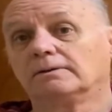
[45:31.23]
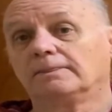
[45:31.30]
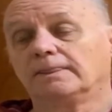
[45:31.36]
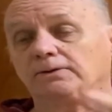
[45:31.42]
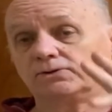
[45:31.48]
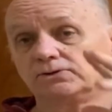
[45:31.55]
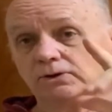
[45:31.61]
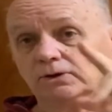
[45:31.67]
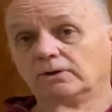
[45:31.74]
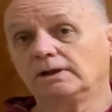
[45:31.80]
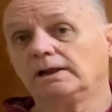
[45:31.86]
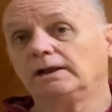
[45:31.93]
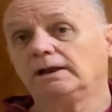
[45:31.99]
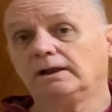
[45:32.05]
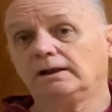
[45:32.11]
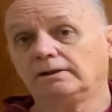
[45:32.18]
that you go
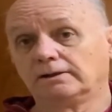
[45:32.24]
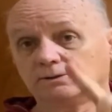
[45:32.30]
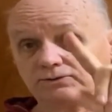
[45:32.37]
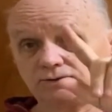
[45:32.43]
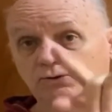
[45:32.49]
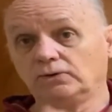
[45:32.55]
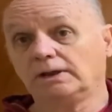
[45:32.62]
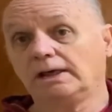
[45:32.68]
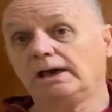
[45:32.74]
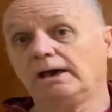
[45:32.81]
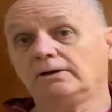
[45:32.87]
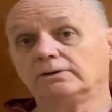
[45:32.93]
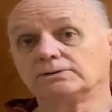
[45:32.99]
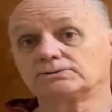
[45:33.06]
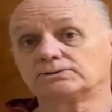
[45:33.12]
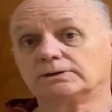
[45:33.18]
down now. There's two
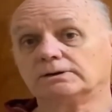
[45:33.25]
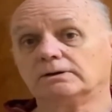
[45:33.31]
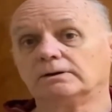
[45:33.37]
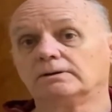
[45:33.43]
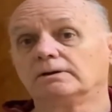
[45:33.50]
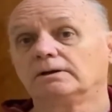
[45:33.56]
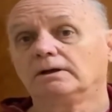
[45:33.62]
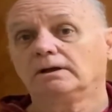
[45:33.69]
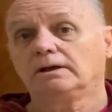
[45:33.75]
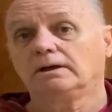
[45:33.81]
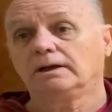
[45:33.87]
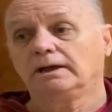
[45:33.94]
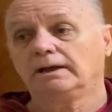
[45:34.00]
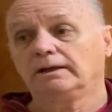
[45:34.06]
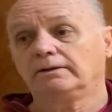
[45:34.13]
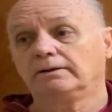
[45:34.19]
ladders there,
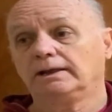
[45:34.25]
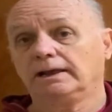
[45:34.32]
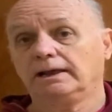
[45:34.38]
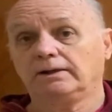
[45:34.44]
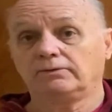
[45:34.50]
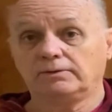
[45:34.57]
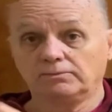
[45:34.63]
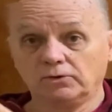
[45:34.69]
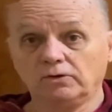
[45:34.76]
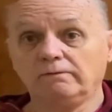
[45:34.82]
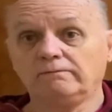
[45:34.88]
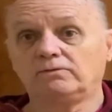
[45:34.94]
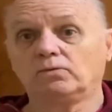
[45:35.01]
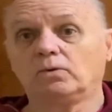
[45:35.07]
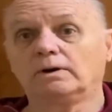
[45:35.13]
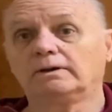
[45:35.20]
and they had removed
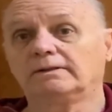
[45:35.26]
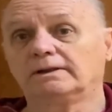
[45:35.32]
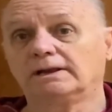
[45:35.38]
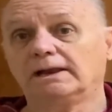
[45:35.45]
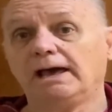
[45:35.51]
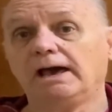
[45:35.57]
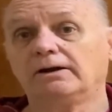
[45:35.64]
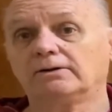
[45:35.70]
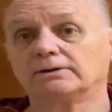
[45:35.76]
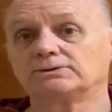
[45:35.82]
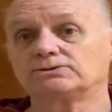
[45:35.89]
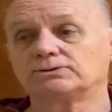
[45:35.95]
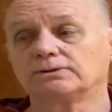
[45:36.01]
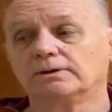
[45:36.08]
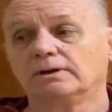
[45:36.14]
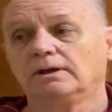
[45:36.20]
one of the ladders,
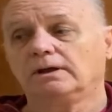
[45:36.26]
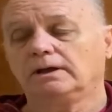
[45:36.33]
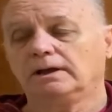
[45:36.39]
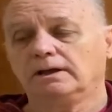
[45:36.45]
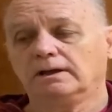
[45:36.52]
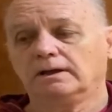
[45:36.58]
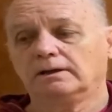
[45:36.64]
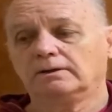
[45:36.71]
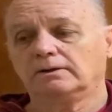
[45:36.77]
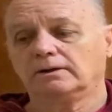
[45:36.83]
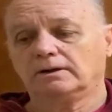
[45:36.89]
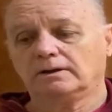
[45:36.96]
and